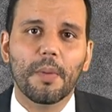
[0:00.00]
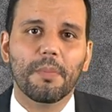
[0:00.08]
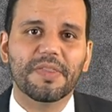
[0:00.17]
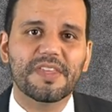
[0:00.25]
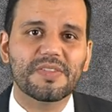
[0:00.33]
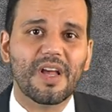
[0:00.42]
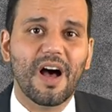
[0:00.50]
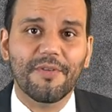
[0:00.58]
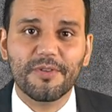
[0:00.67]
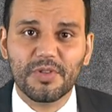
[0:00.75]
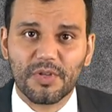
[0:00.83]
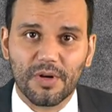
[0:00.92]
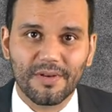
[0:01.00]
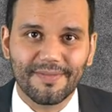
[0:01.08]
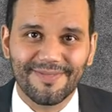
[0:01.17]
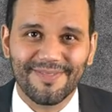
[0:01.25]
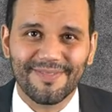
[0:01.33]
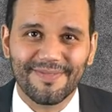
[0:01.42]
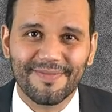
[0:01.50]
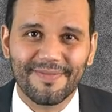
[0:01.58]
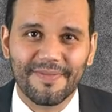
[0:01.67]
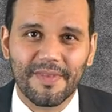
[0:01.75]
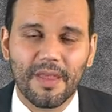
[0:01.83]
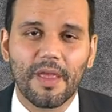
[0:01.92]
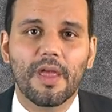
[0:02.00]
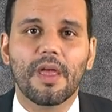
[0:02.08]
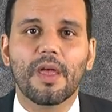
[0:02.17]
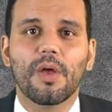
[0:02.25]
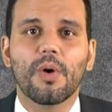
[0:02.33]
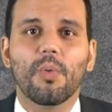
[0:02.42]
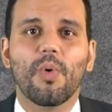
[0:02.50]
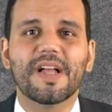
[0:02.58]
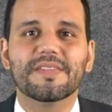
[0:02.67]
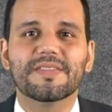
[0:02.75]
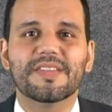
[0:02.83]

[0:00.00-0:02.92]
But this officer wants